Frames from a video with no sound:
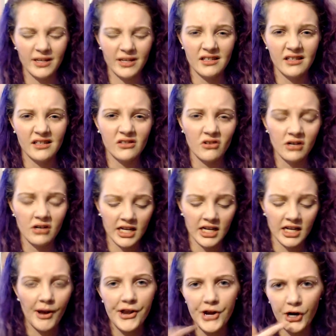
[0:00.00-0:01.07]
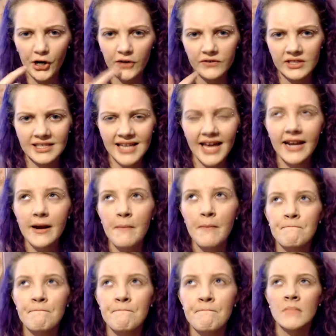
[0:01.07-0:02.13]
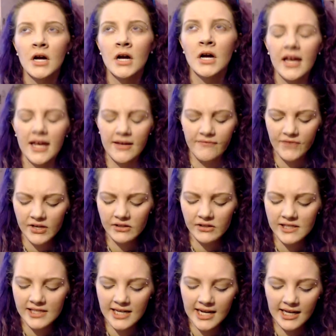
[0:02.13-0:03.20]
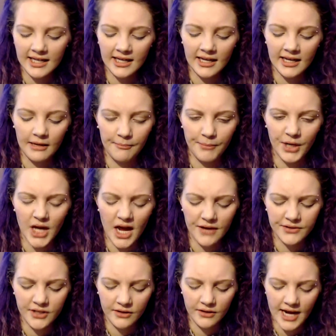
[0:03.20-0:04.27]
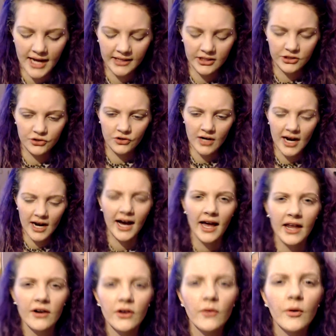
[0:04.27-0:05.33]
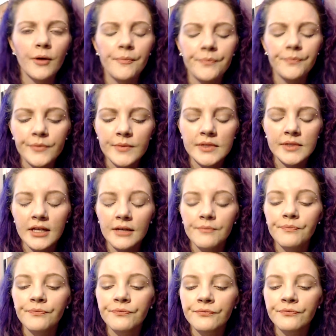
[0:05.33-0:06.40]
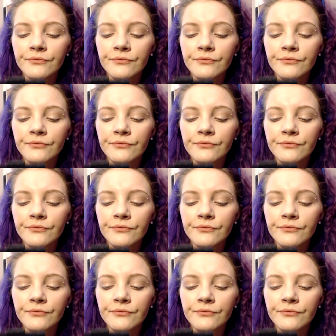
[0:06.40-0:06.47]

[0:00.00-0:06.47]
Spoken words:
on, because this is starting to get on my nerves. It's kind of, it feels sticky, but also kind of dry. I don't know what, let me see.